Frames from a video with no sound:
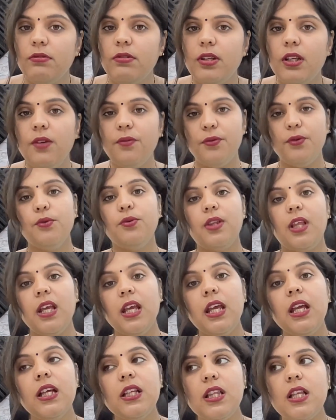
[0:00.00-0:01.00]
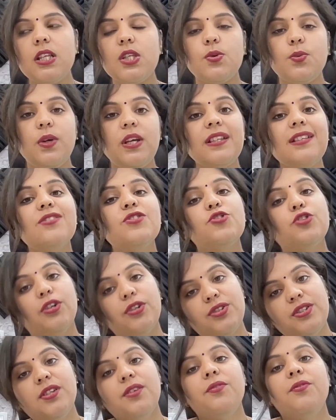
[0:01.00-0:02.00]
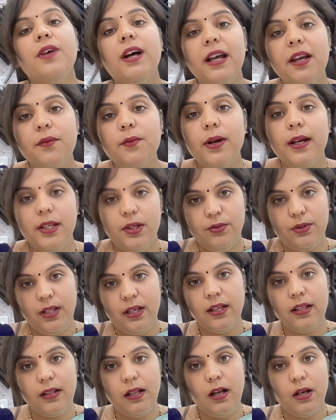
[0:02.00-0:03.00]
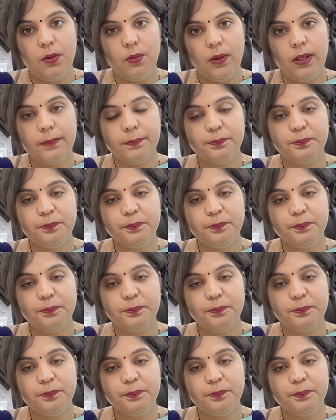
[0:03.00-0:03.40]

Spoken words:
If you think this way, then justify why you think that way.